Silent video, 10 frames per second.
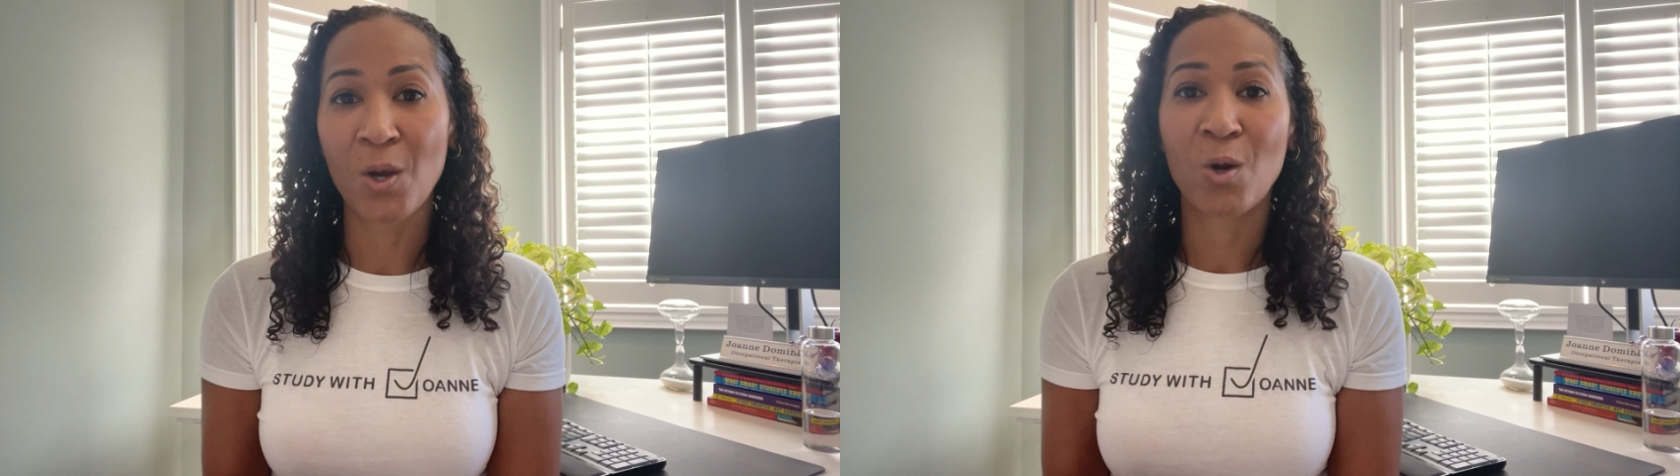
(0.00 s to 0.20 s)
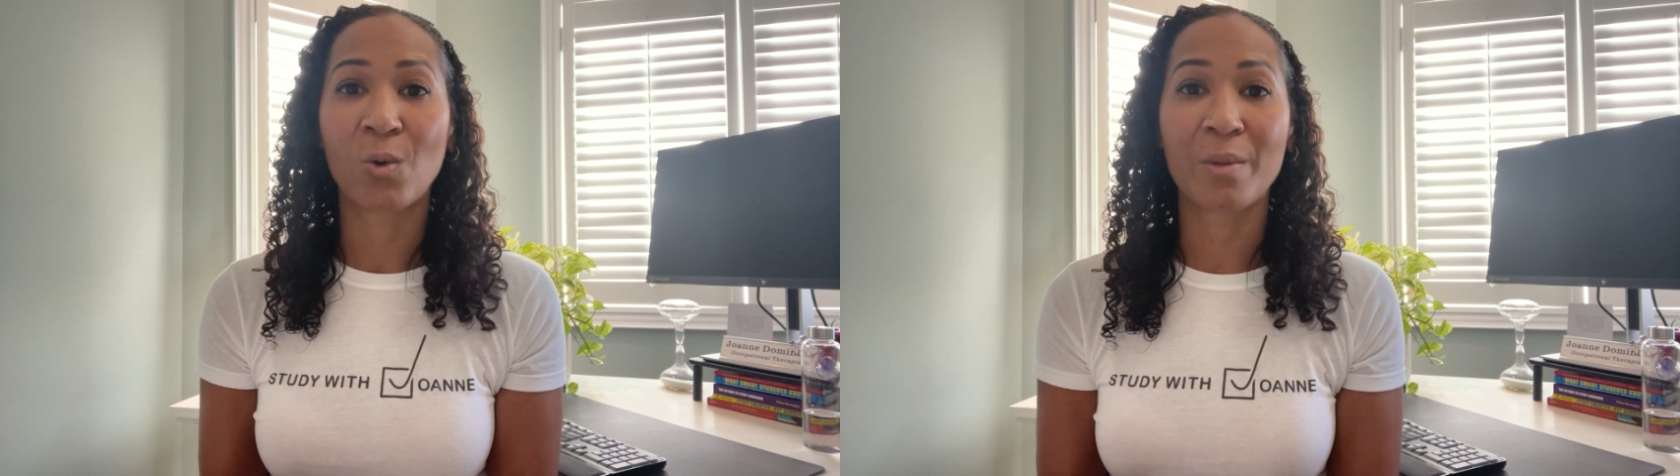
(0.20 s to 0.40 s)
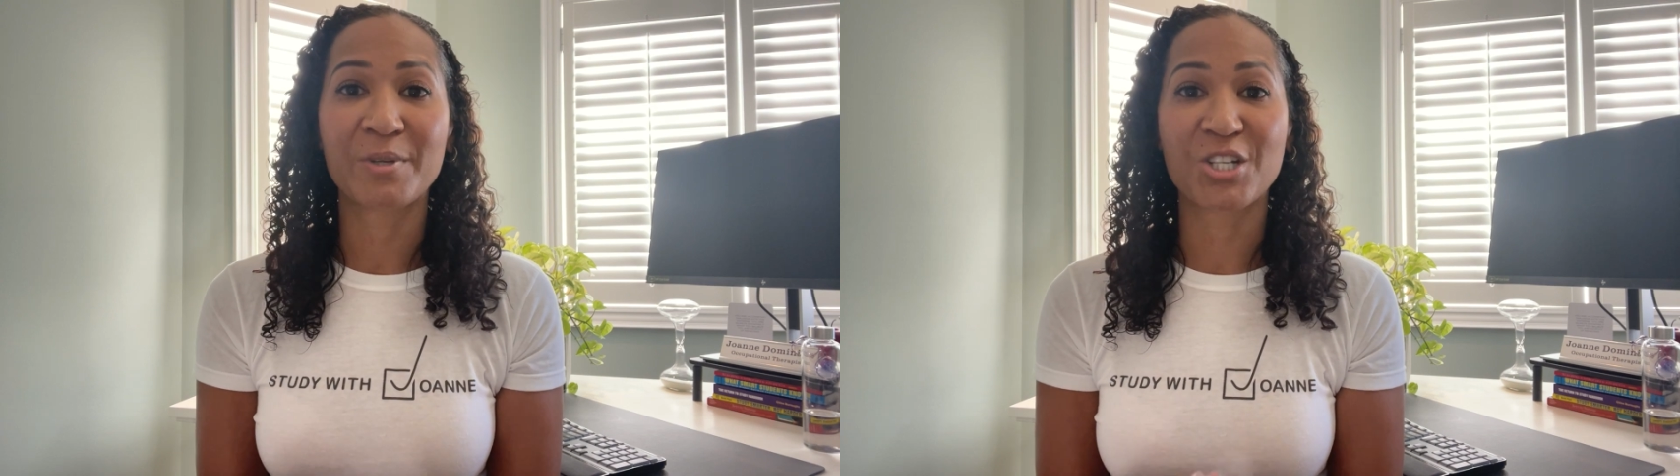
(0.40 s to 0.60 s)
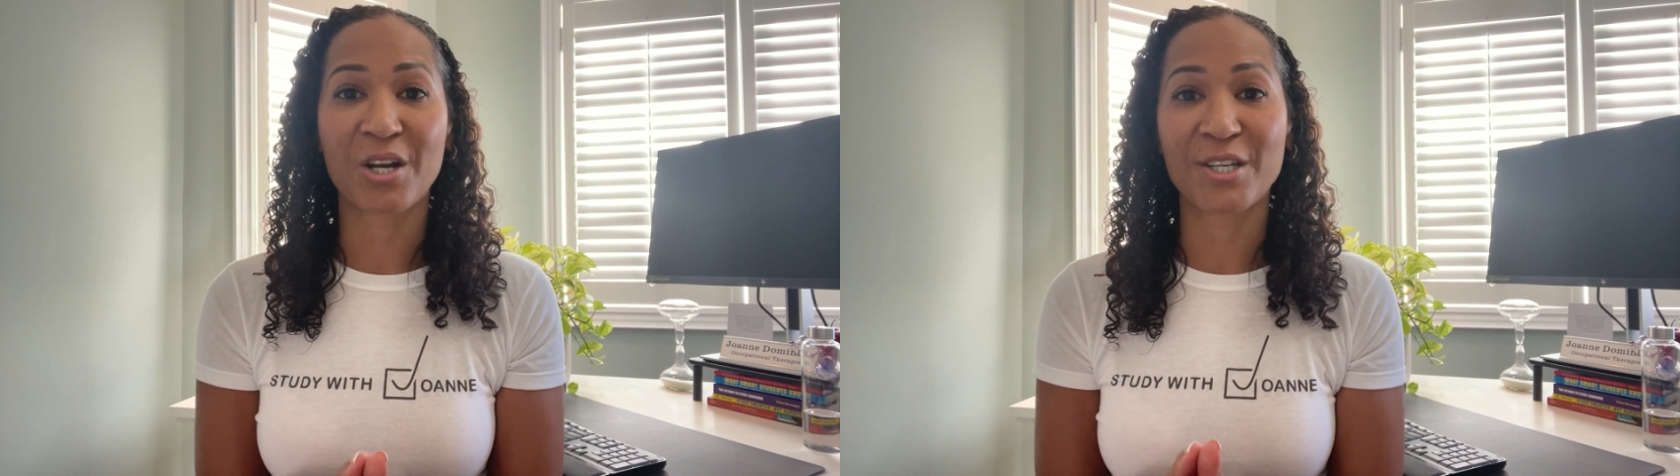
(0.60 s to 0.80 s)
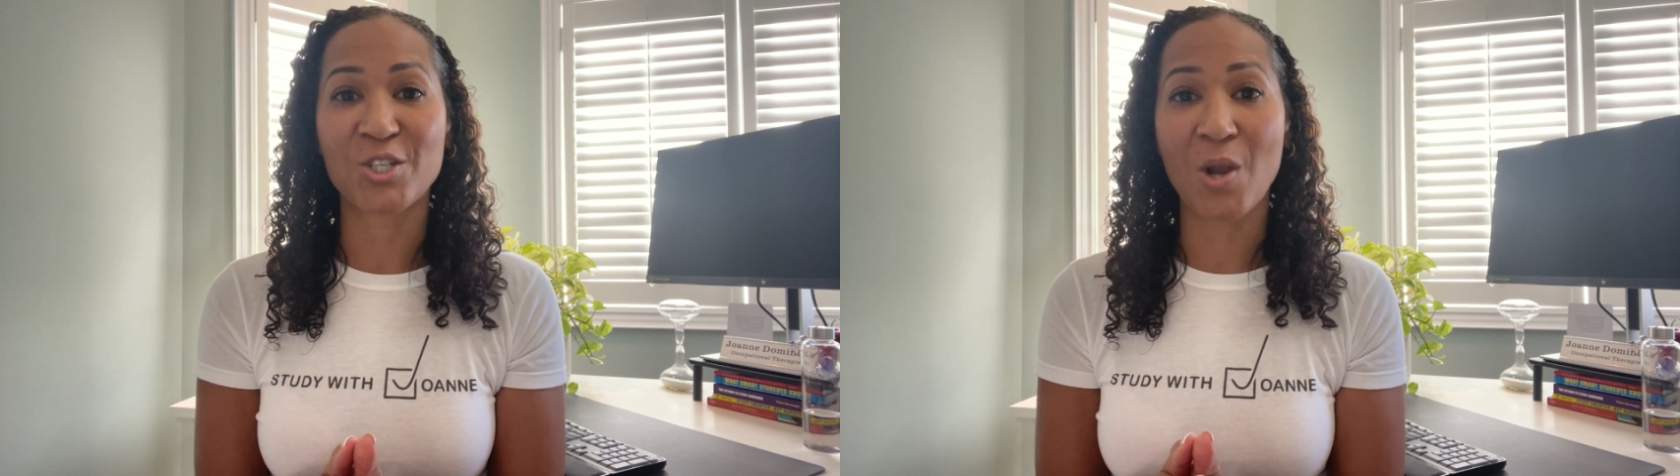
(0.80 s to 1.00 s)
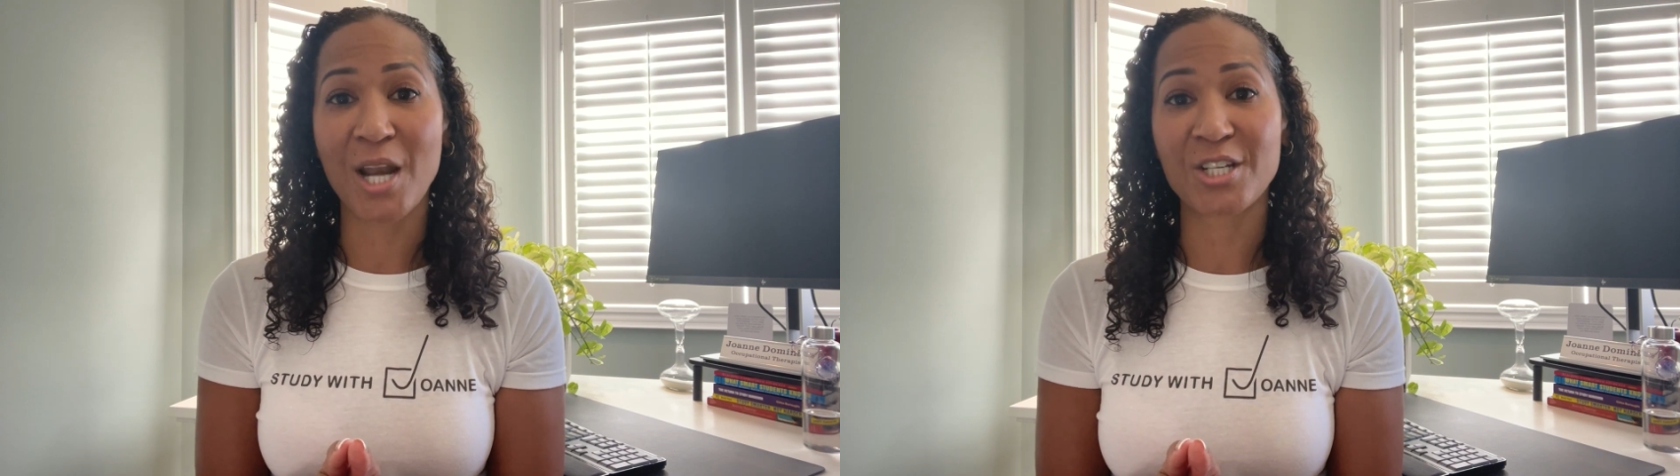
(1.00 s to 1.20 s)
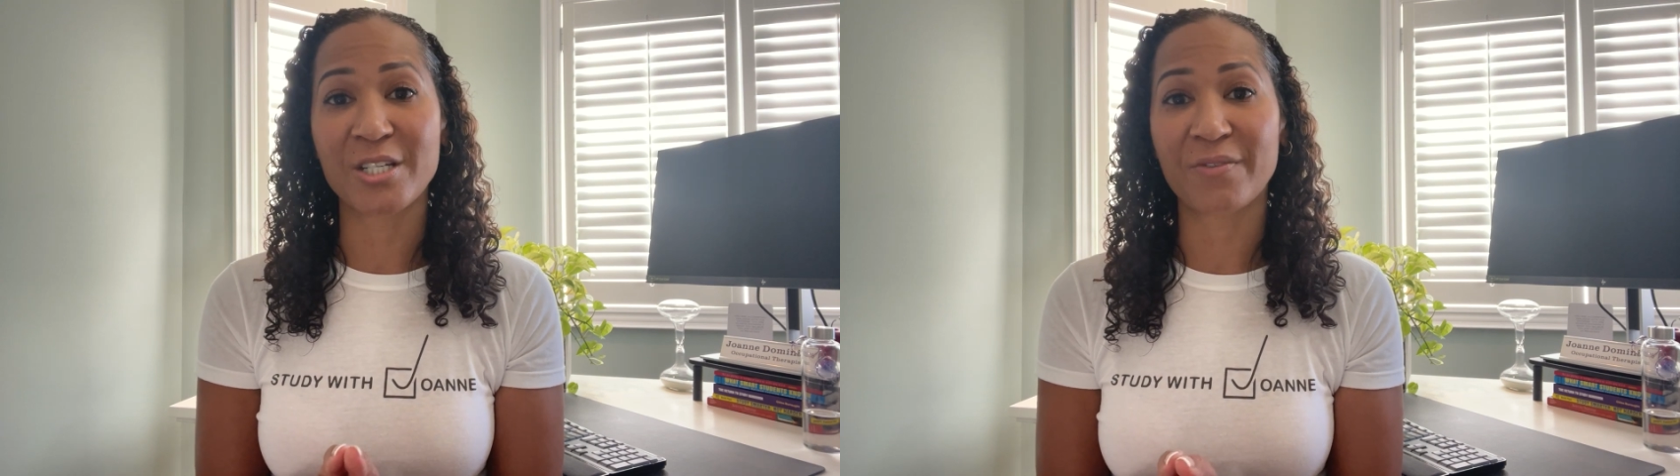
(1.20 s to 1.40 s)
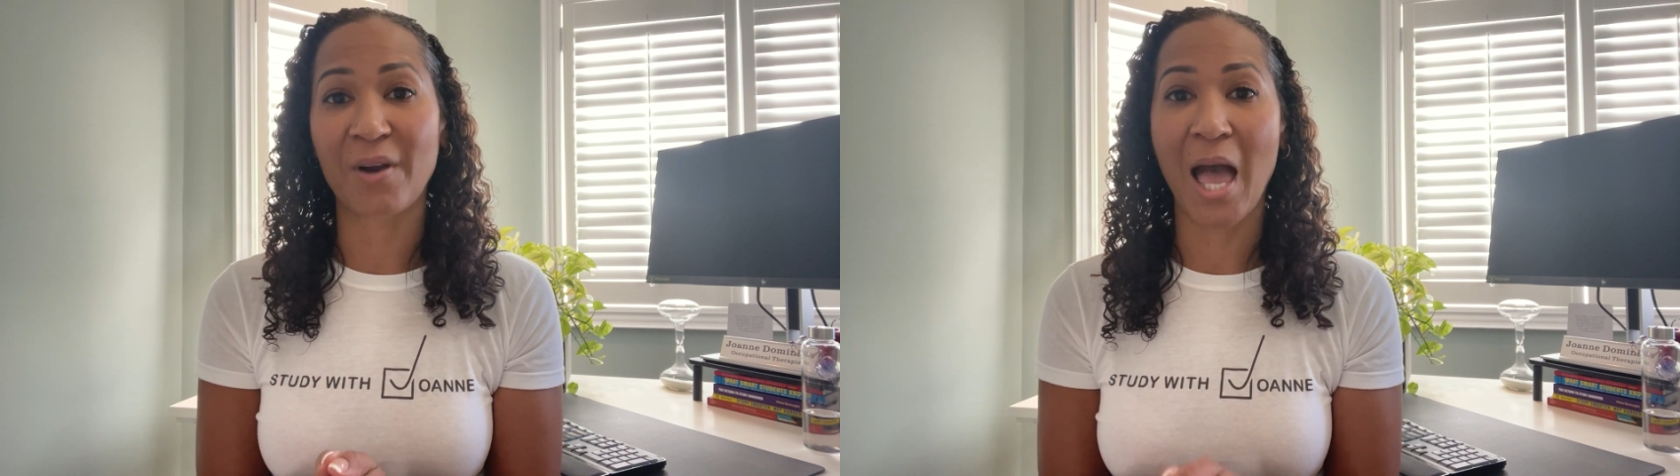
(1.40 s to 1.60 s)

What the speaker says: where I'll be sharing strategies for